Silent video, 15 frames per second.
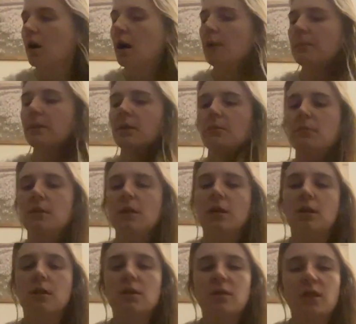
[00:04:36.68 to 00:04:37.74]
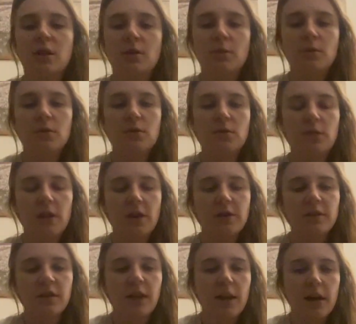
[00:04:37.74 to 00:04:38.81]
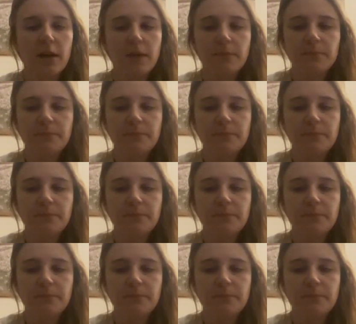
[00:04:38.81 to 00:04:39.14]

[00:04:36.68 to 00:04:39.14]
I'm going to be continuing to do that today